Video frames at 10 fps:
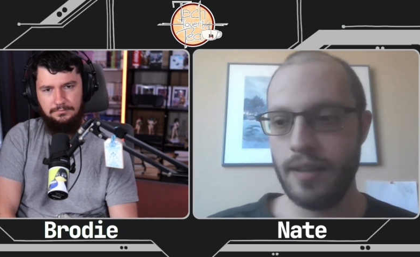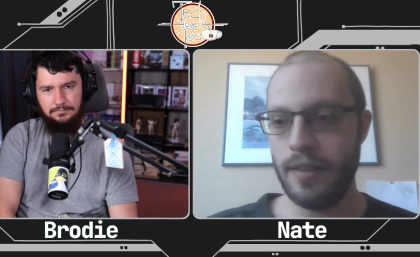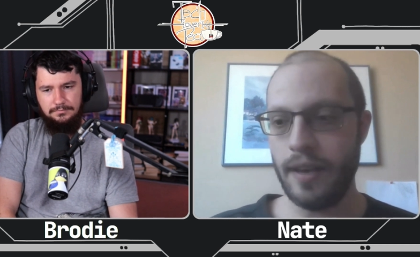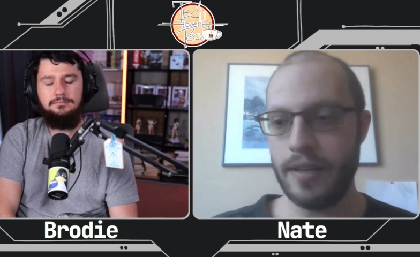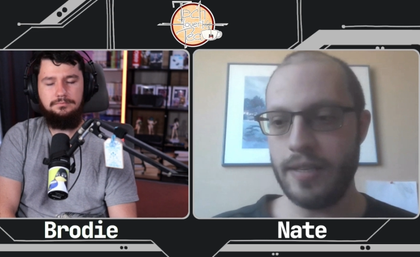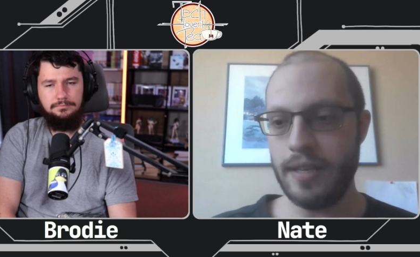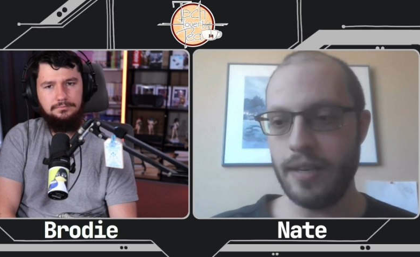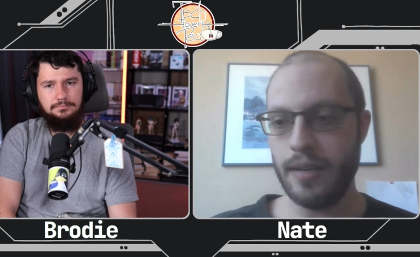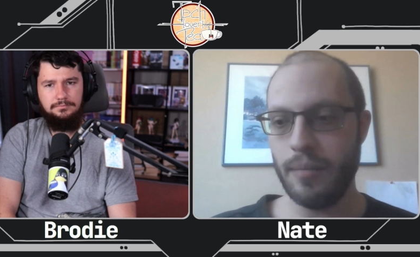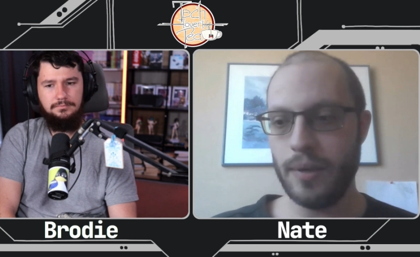Speaker 1: The
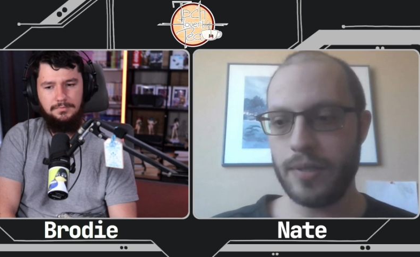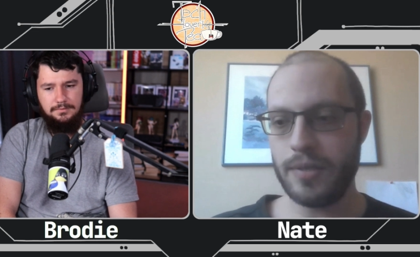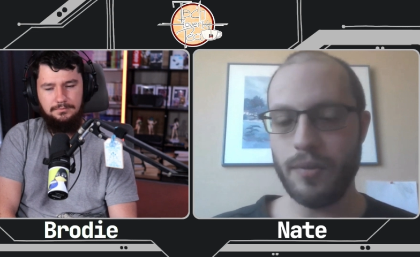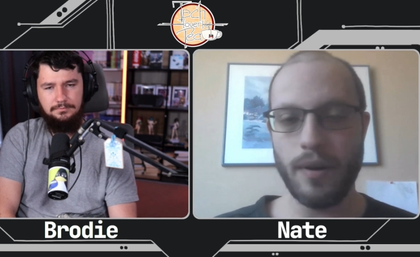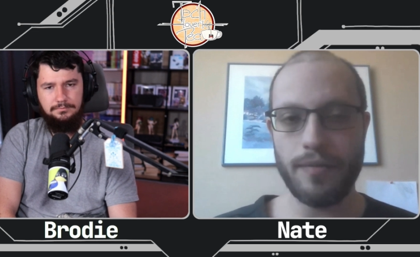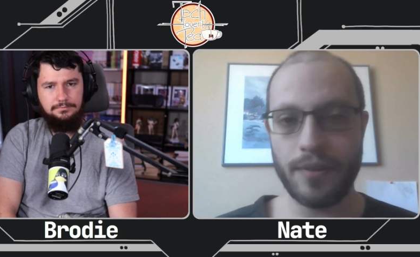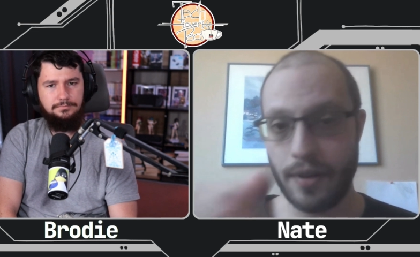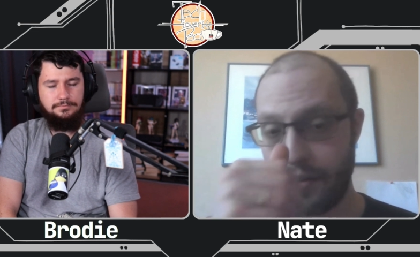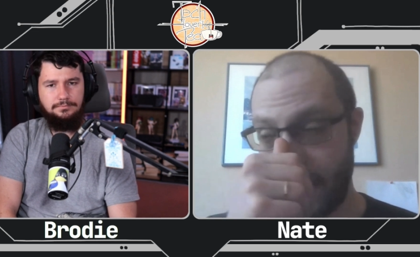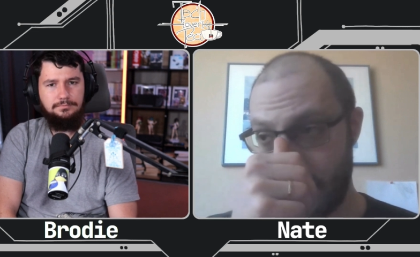idea was to
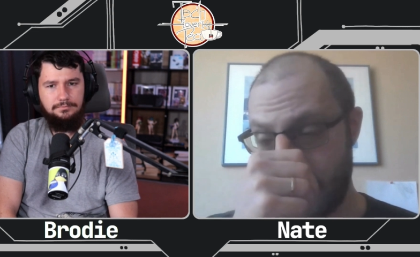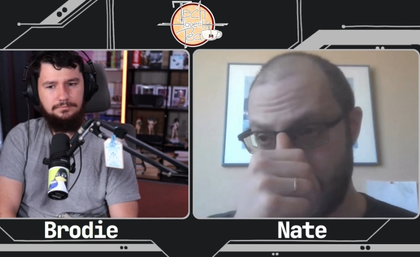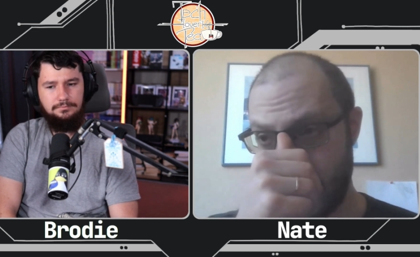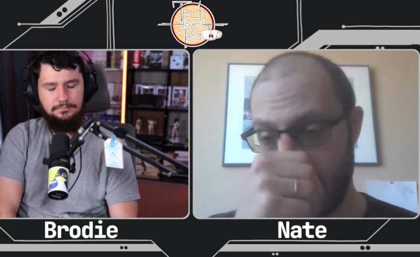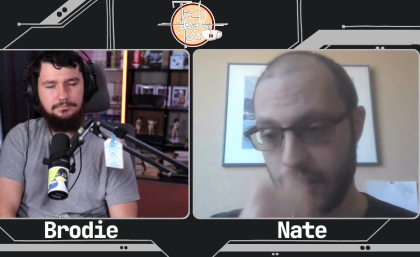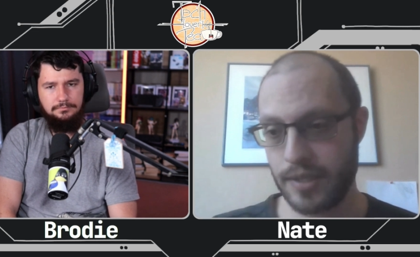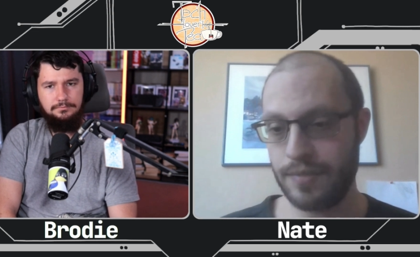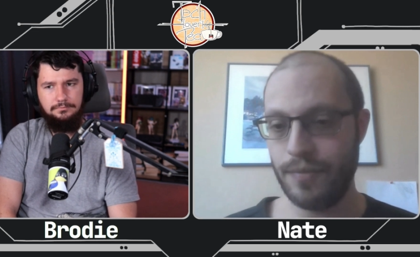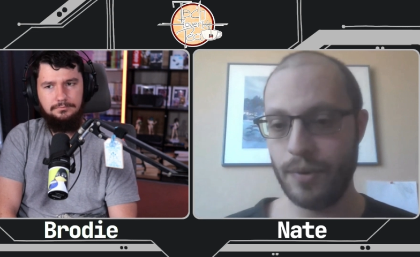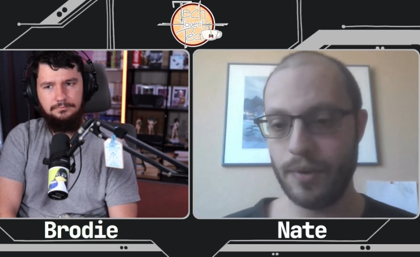offer enough API
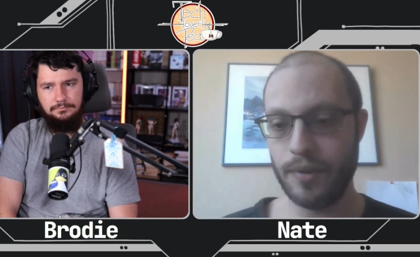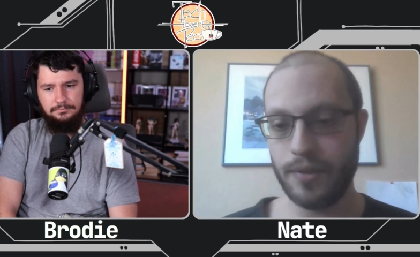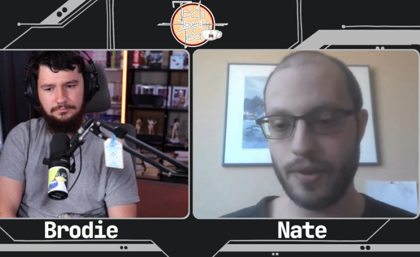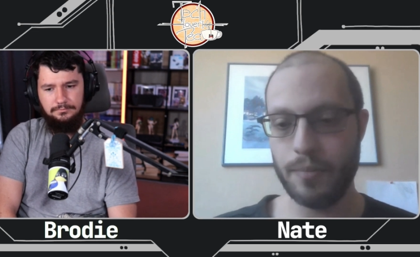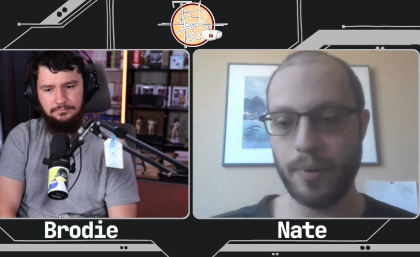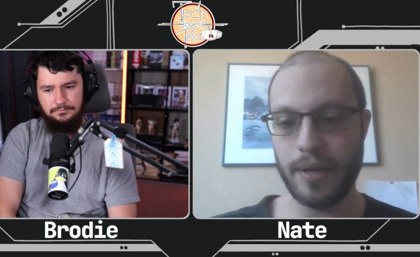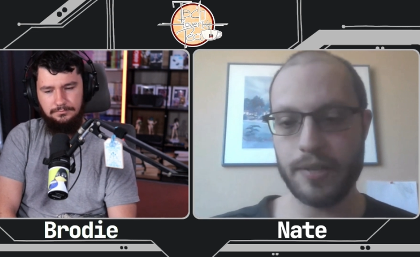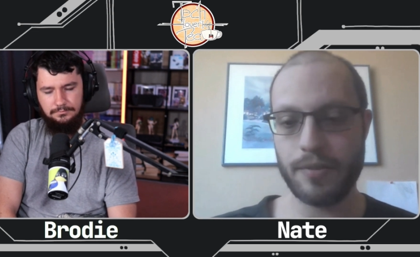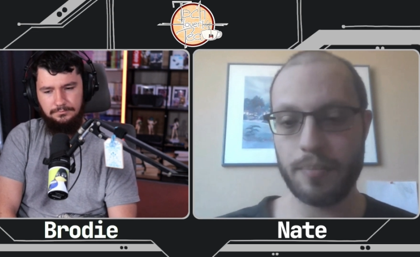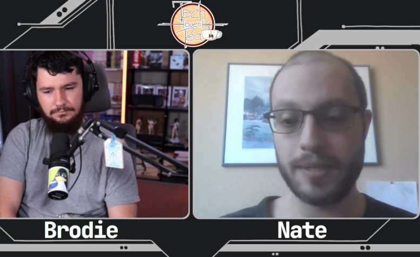hooks for third
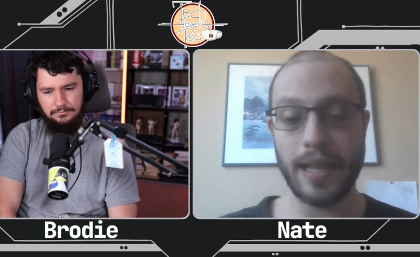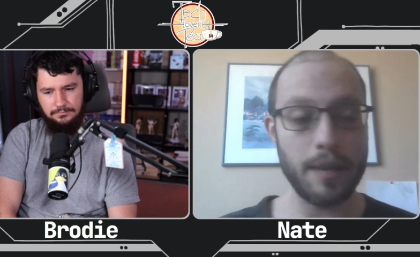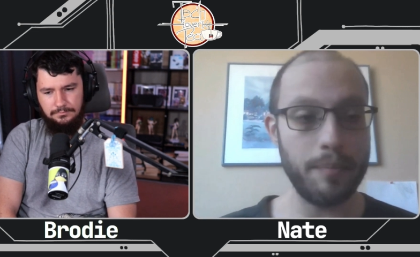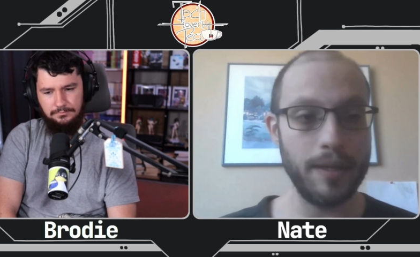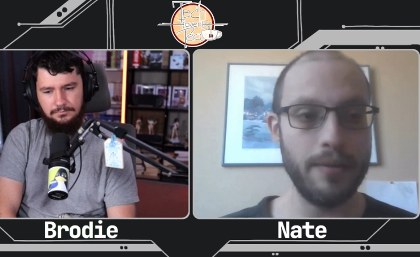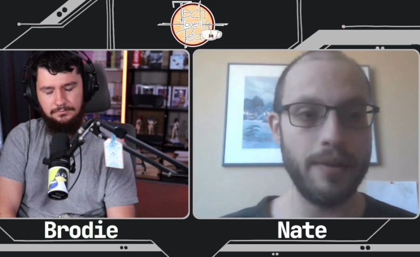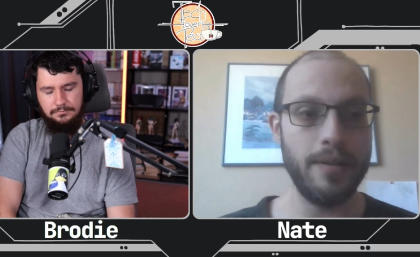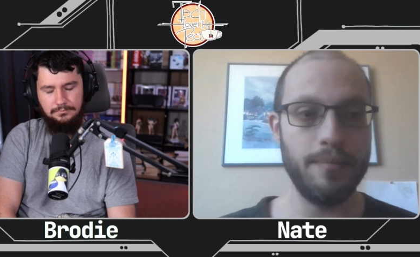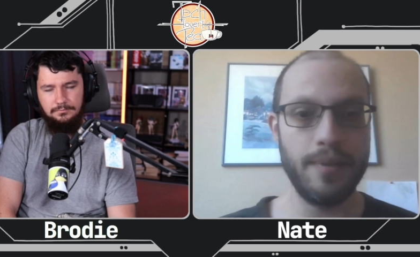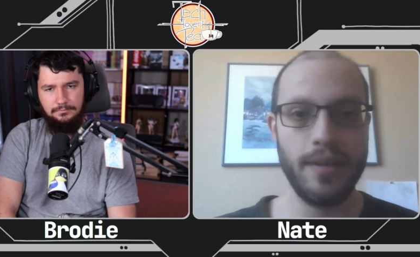party scripts like
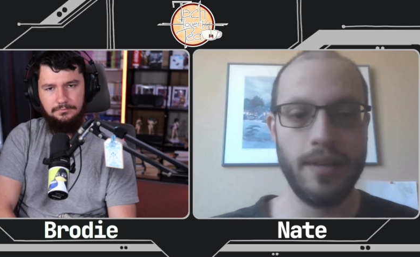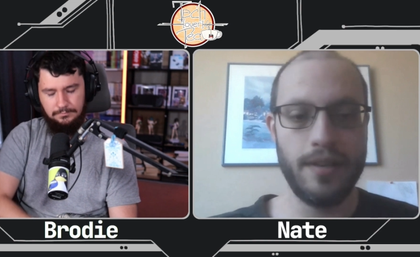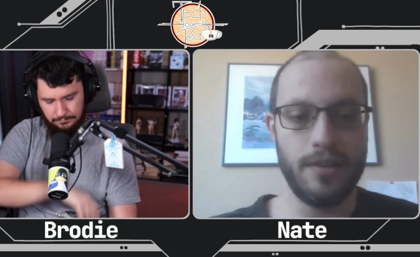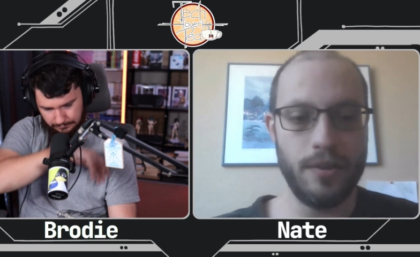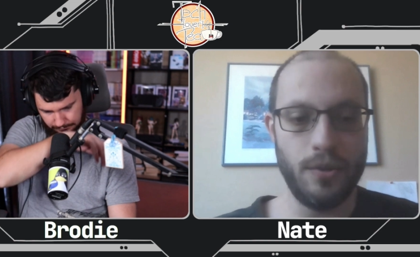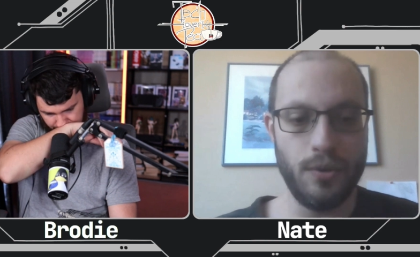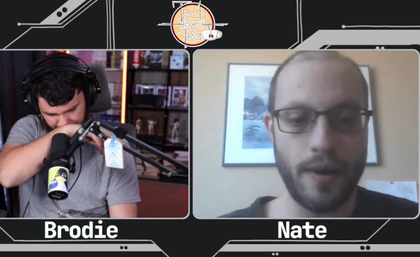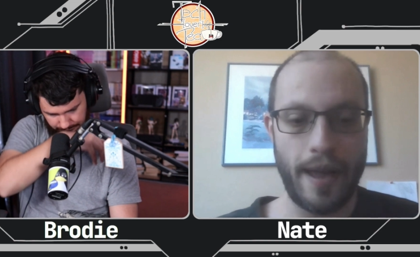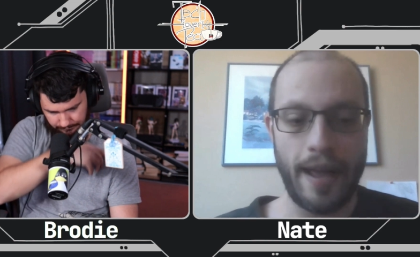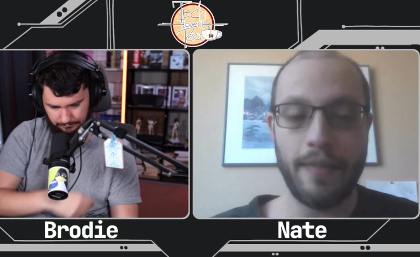Polonium
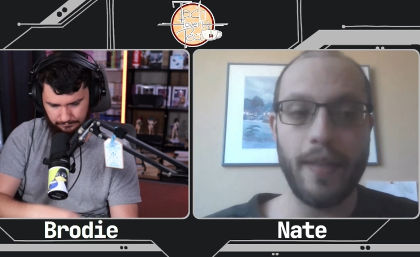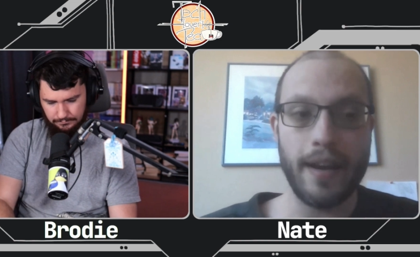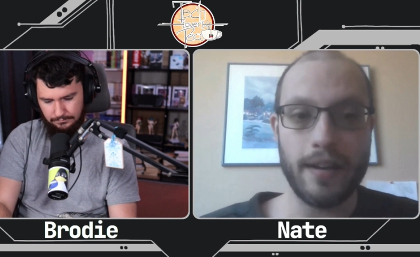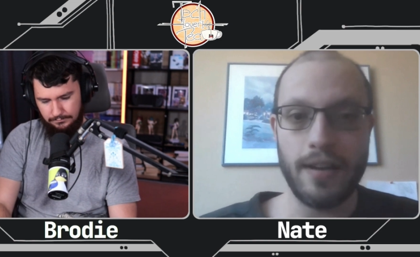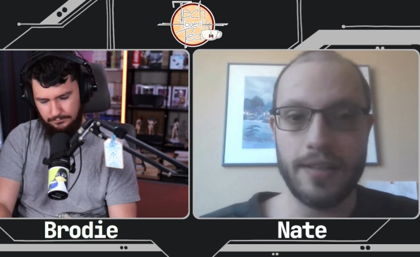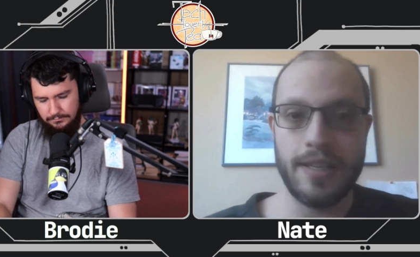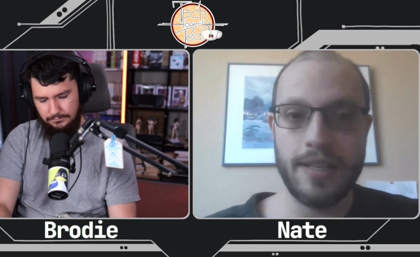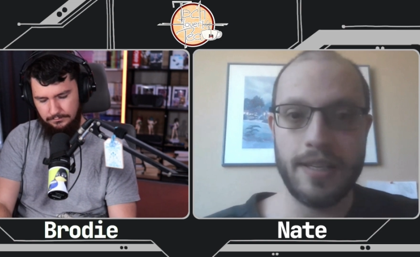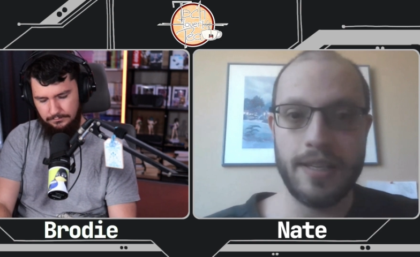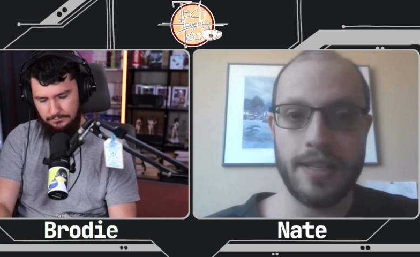to add that
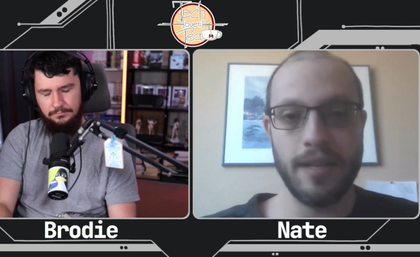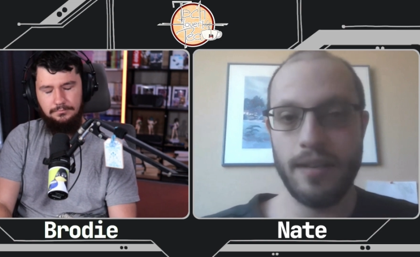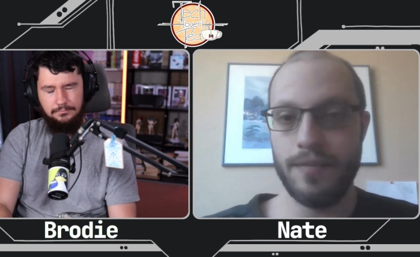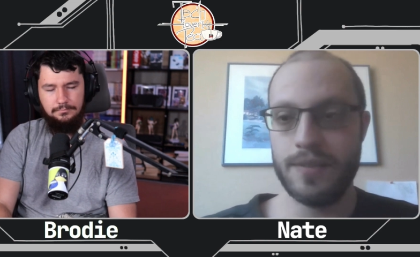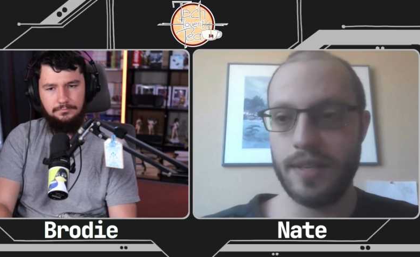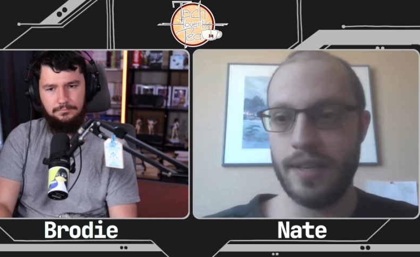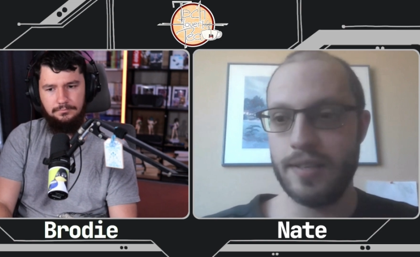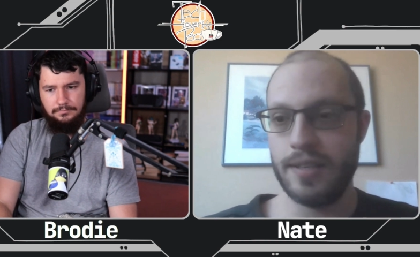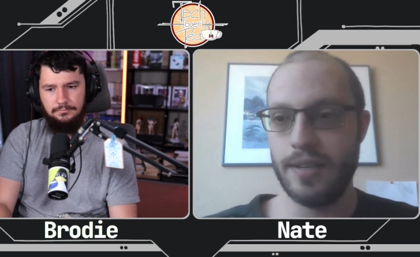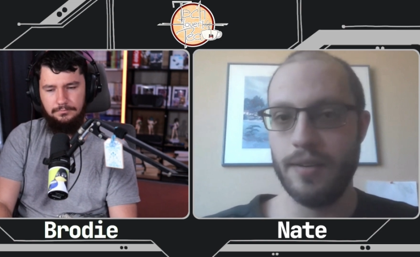content themselves.
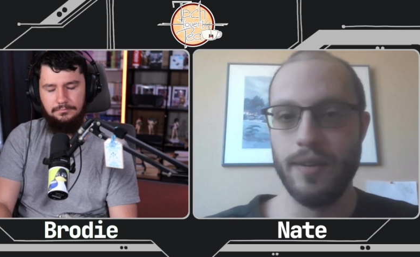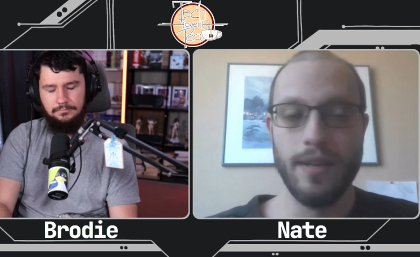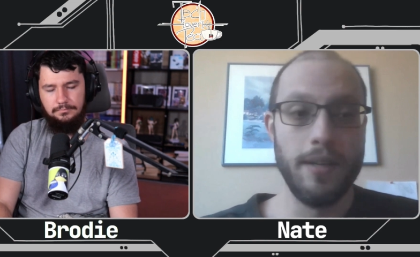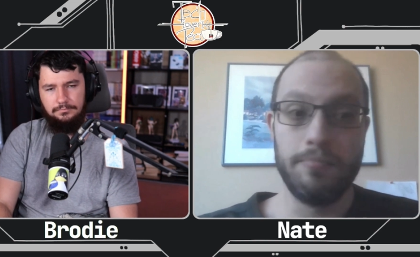And so